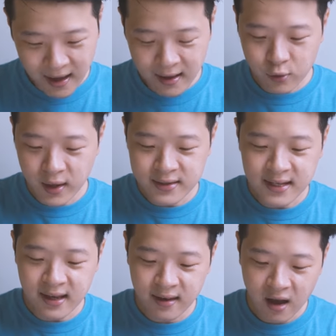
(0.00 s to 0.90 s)
And you can
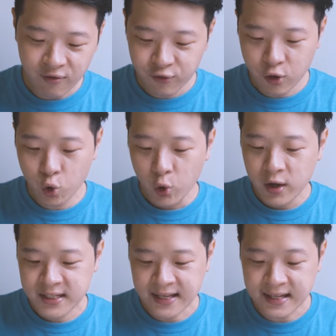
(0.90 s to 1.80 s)
see that there are a few
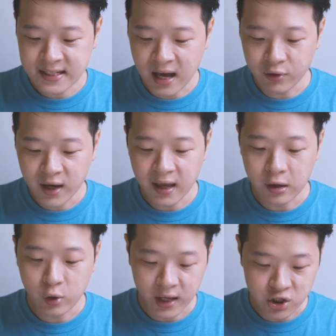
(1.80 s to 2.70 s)
settings out there that
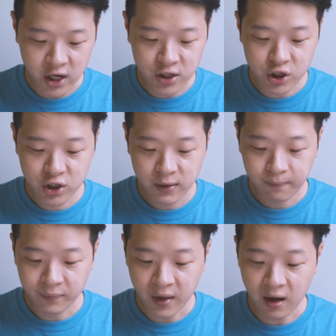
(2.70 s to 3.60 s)
you can change.
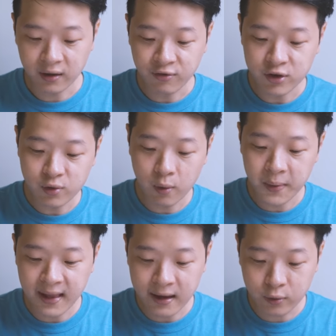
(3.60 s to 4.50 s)
The first one will
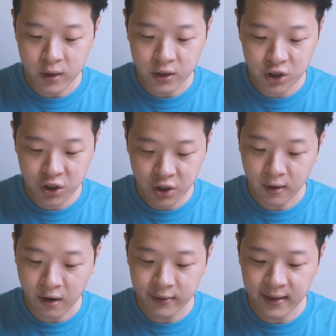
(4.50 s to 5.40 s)
be language.
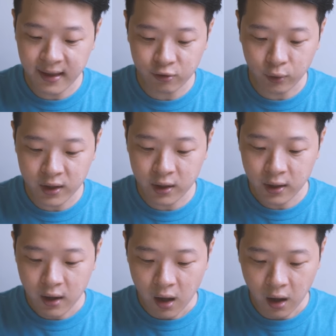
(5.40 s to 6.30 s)
Currently there's only
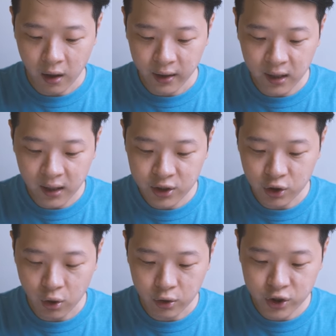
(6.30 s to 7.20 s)

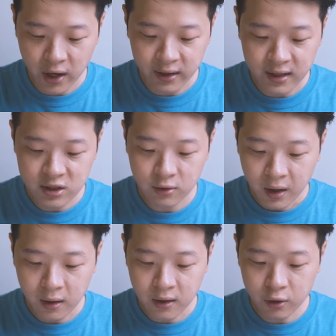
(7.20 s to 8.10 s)
English or Chinese.
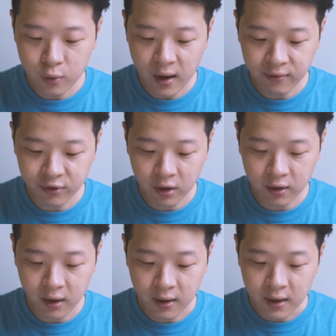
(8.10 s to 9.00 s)
And here you have
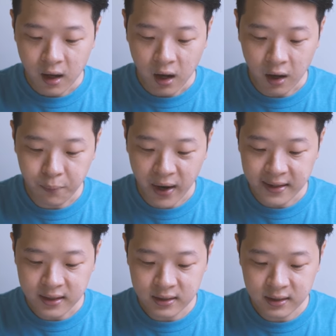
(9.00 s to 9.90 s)
the
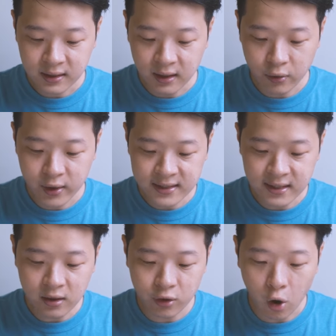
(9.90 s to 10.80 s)
brightness. Now you can
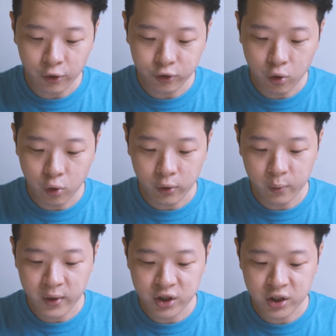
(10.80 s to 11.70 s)
set it on auto,
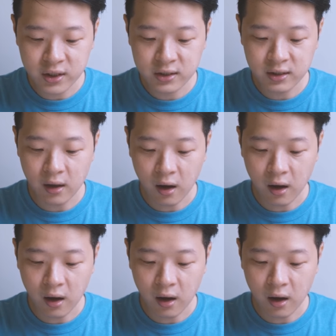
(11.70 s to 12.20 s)
which is